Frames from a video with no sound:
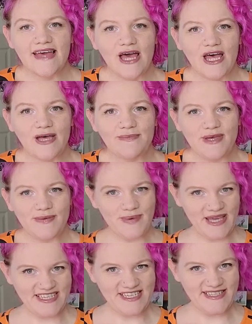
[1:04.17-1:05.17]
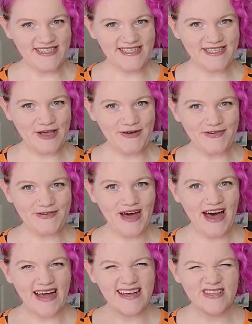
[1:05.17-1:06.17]
am impatient, so
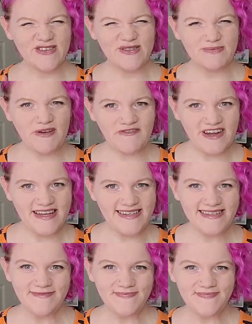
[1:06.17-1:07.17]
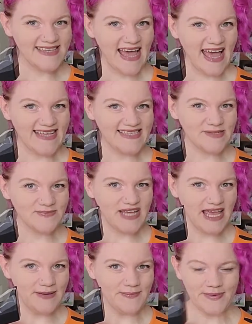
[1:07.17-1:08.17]
hot glue is my friend. And some
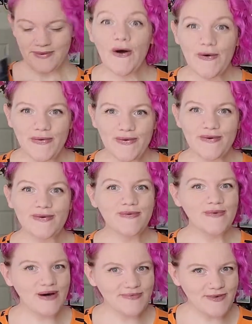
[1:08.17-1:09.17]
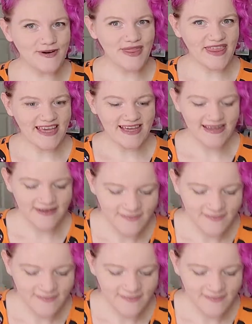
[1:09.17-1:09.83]
tape. Oh, one more thing.